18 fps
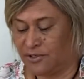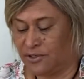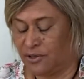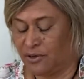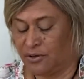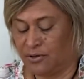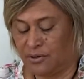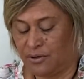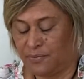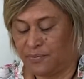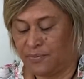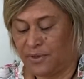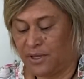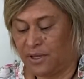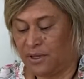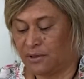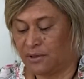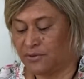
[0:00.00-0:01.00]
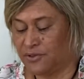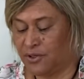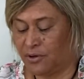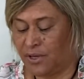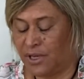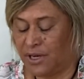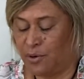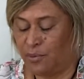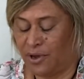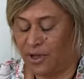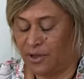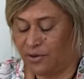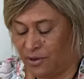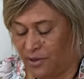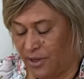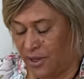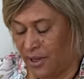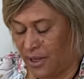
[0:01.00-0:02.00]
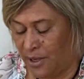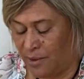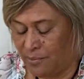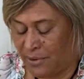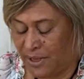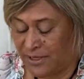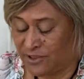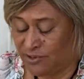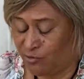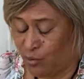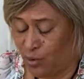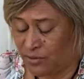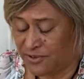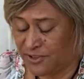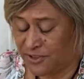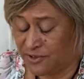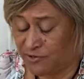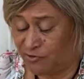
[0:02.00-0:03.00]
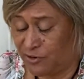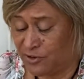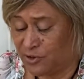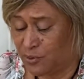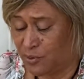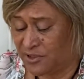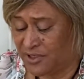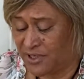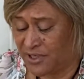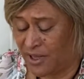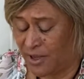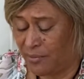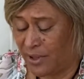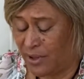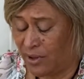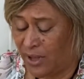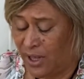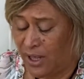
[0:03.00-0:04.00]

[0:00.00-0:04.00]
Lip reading: So yeah, so anyway, the Ace of Wands is the first one to come out.